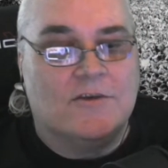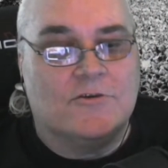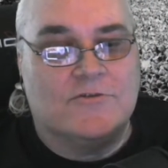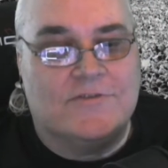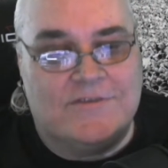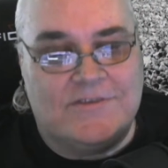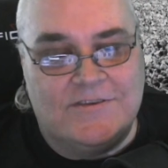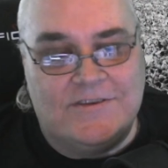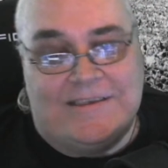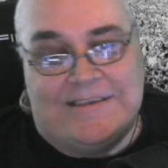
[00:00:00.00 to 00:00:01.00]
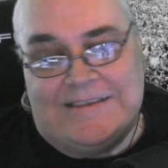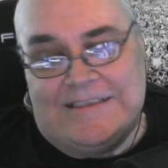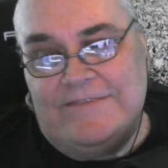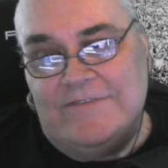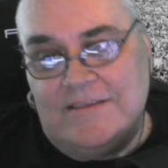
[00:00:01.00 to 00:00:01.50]
Gerson,
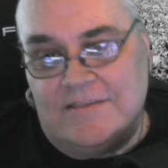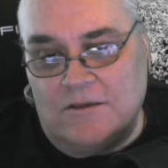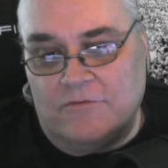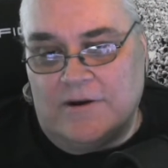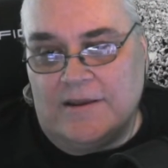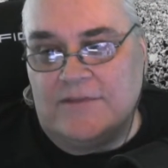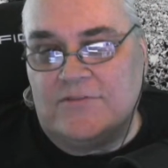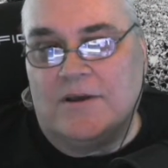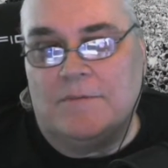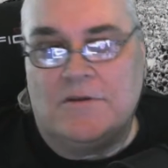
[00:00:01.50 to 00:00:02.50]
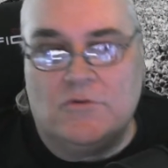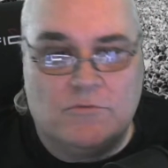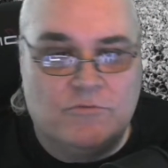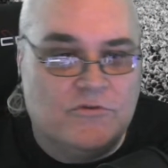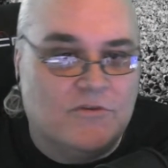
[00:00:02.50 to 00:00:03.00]
CCTV, thankfully. Do
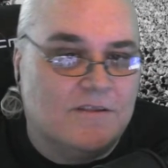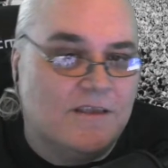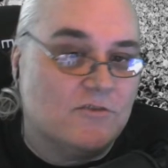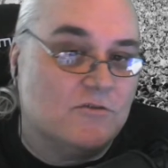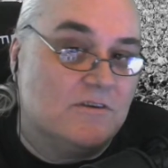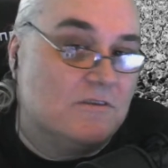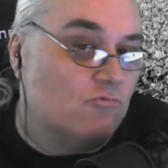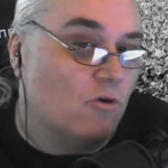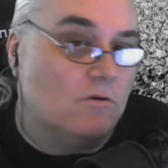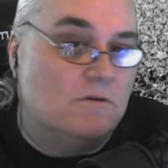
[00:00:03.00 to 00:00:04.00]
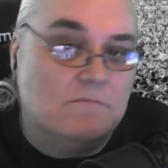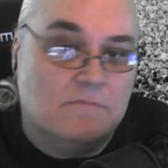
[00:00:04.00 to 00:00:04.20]
appreciate that. So just rolling.